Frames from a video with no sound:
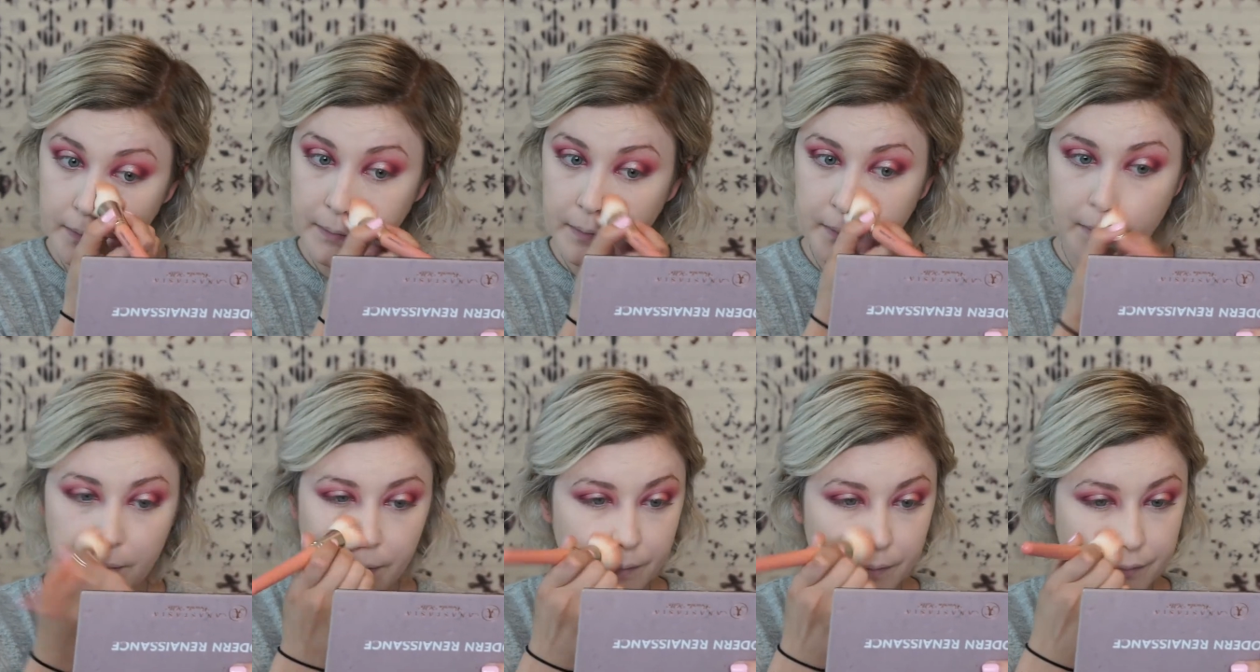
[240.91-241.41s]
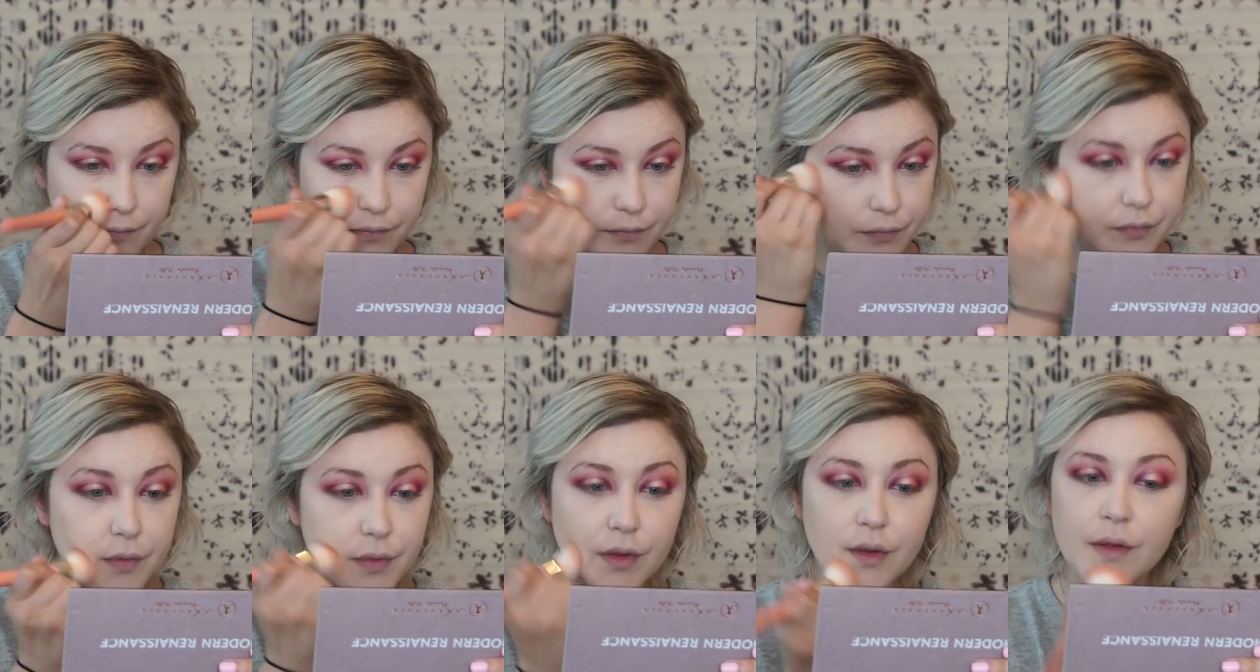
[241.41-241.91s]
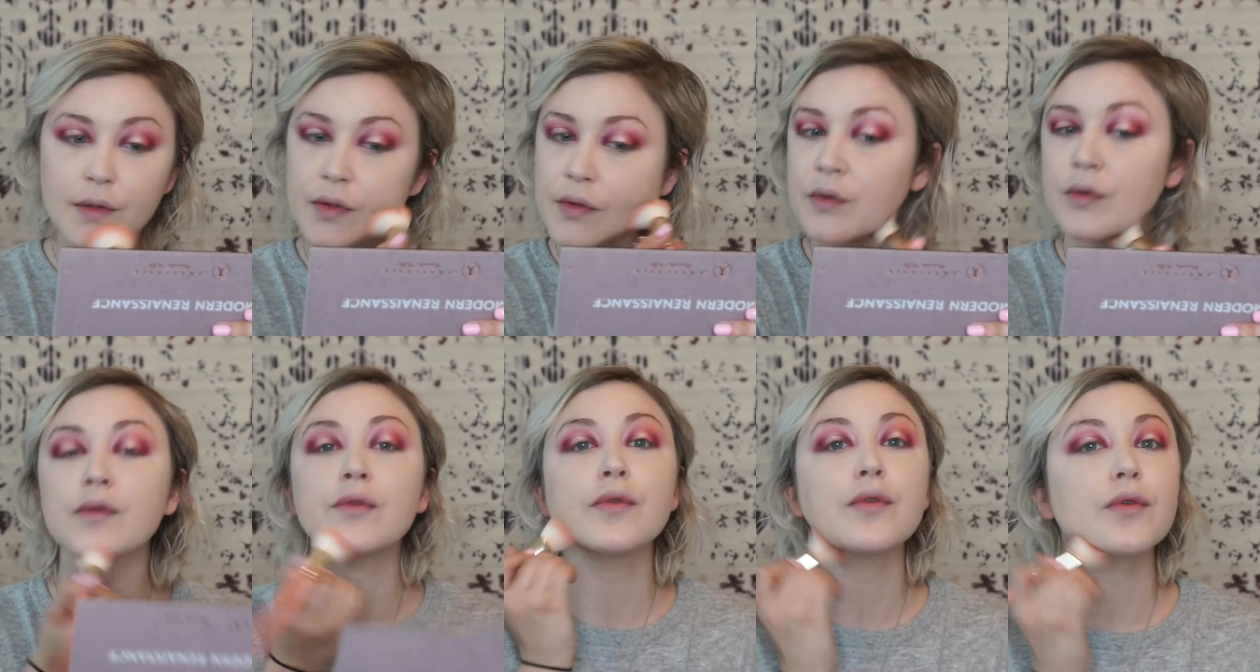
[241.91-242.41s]
that mixes with the oil
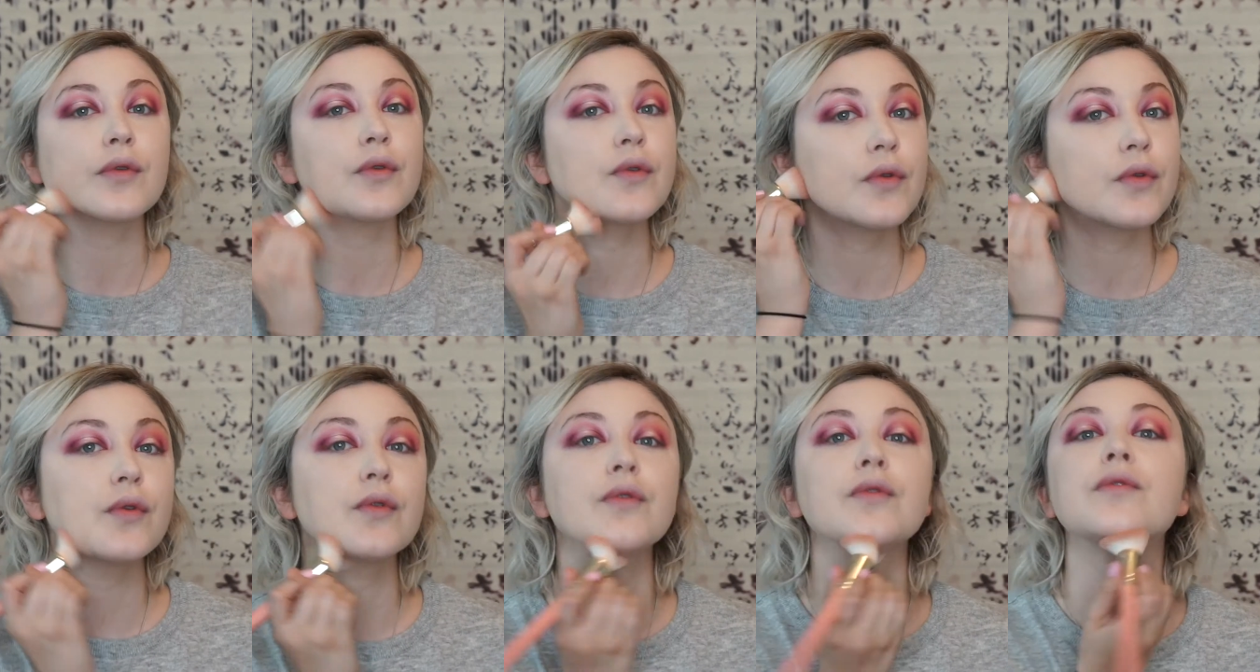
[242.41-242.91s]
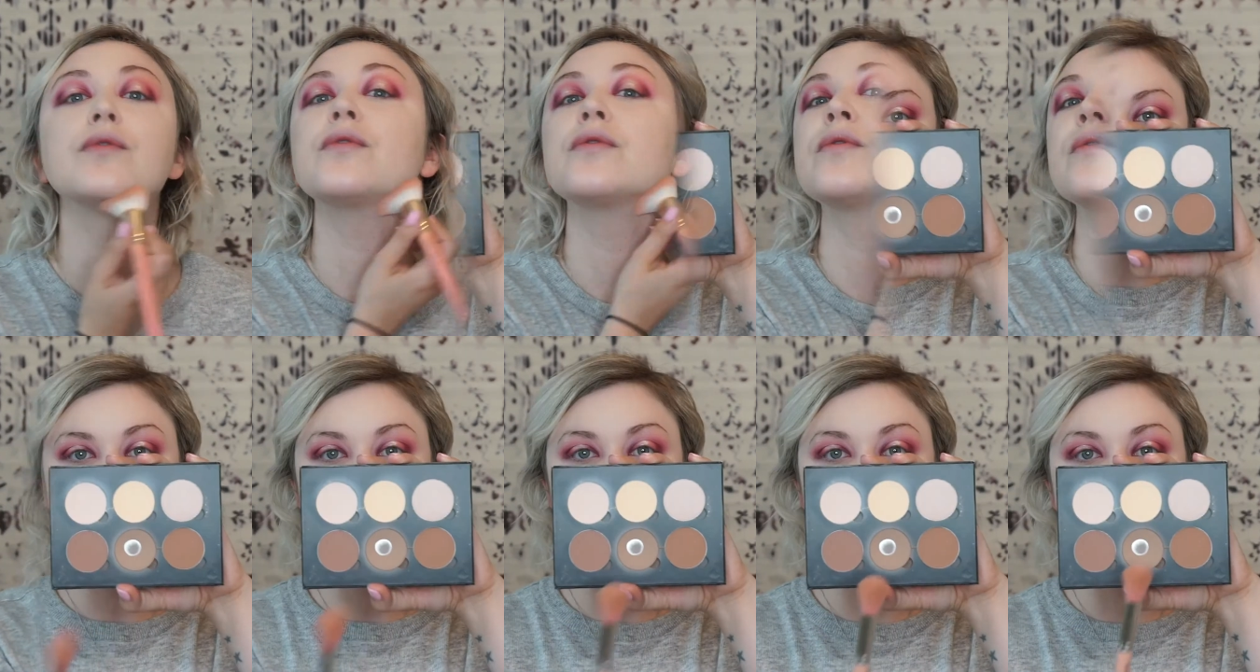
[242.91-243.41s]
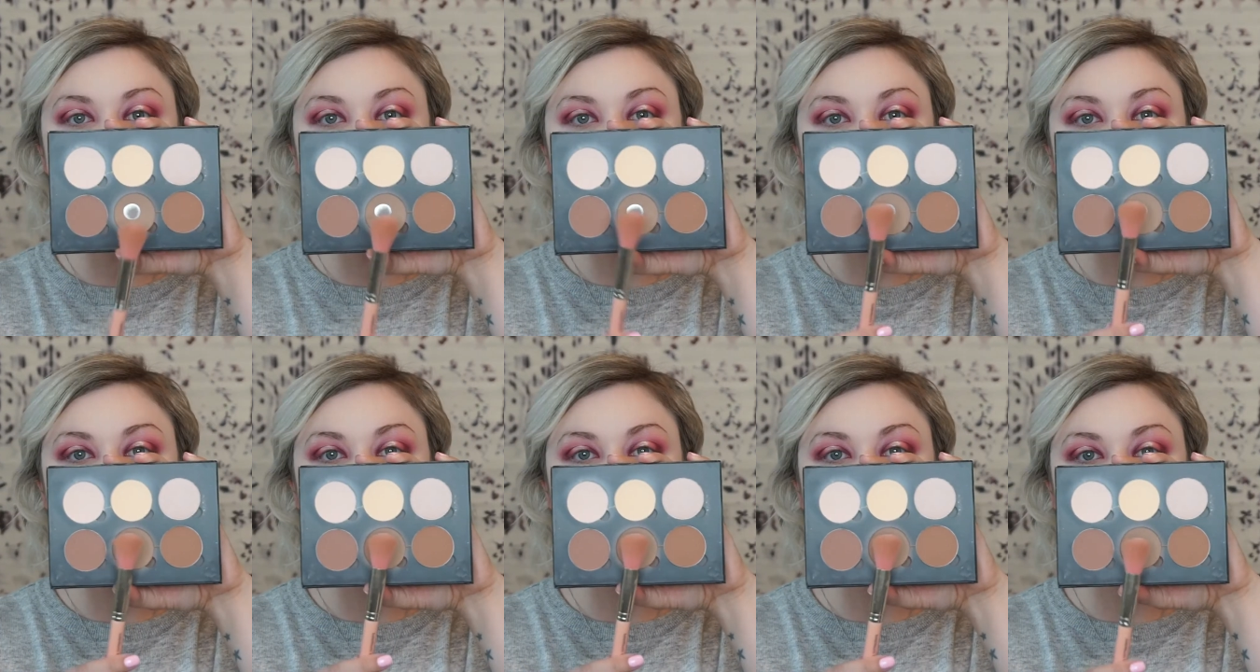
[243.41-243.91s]
of your skin to keep it
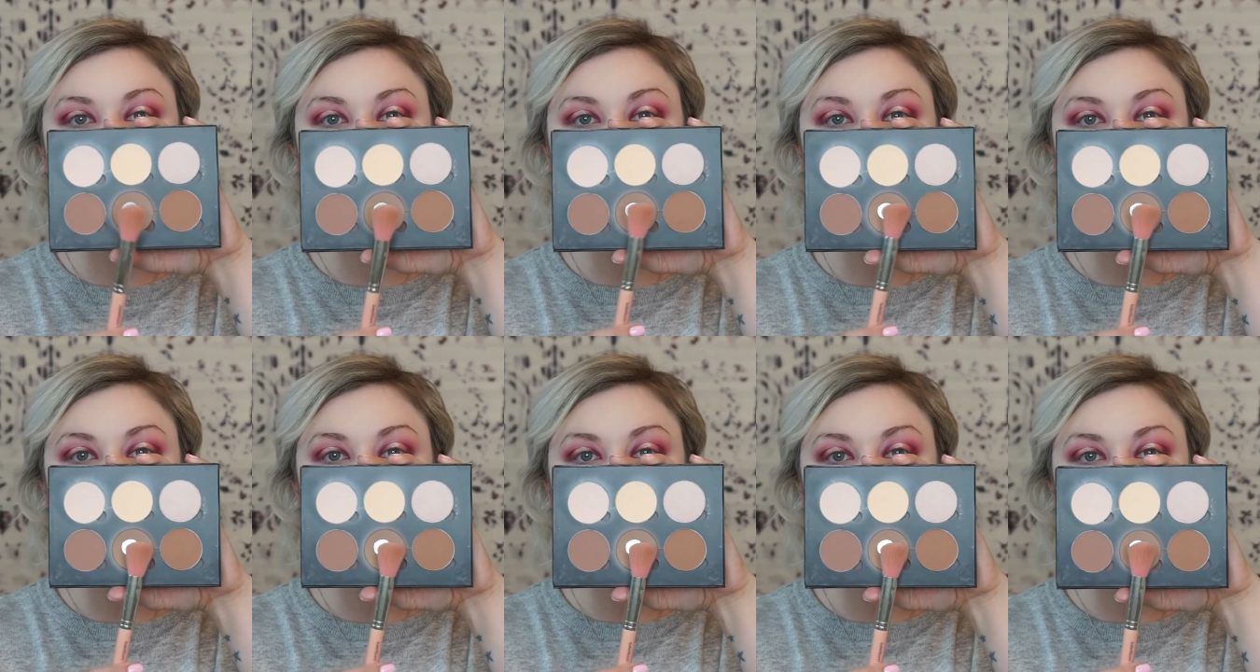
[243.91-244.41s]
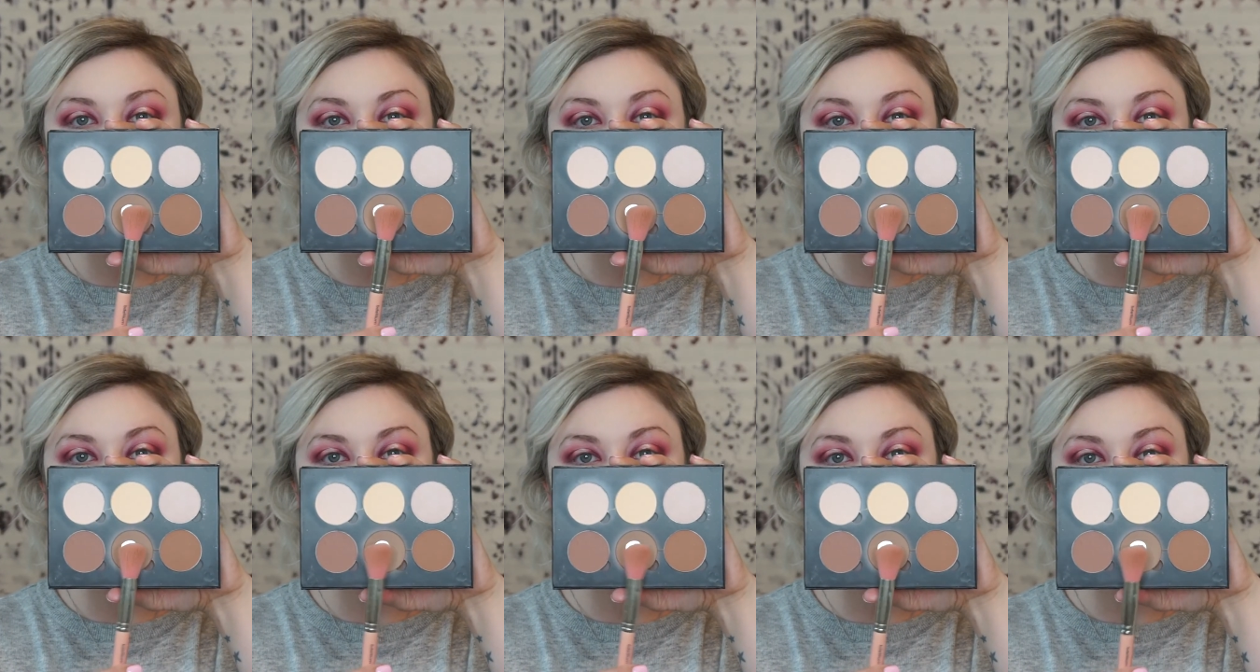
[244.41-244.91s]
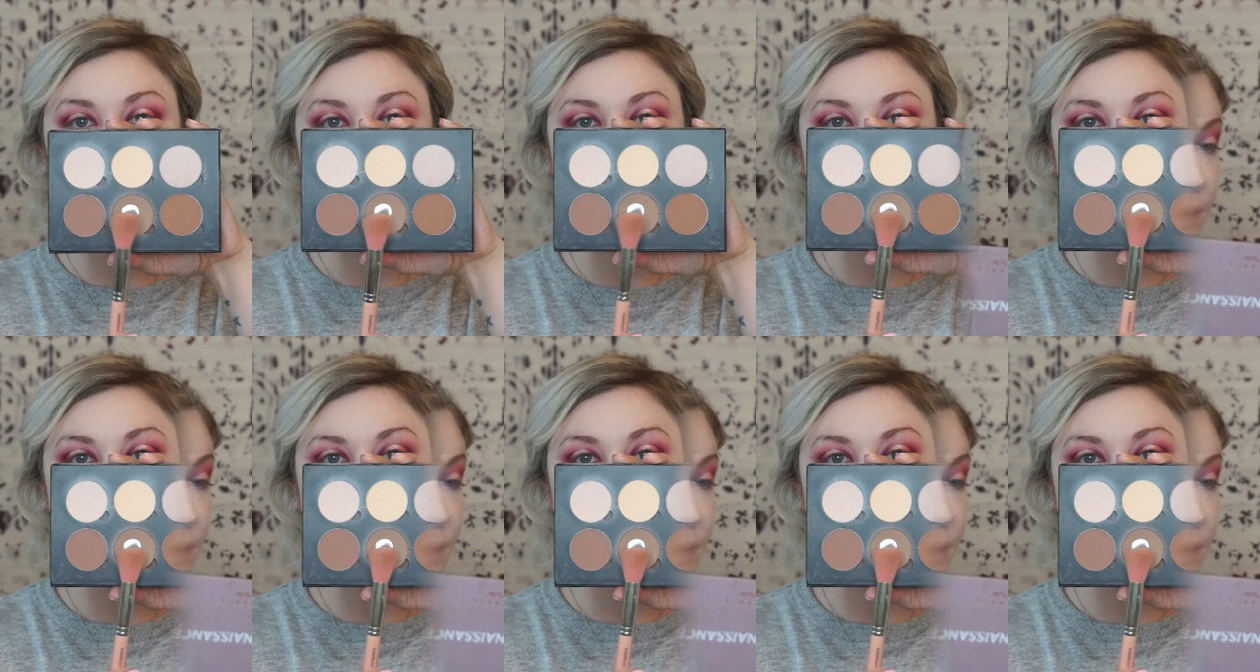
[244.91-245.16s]
looking really nice and sheer.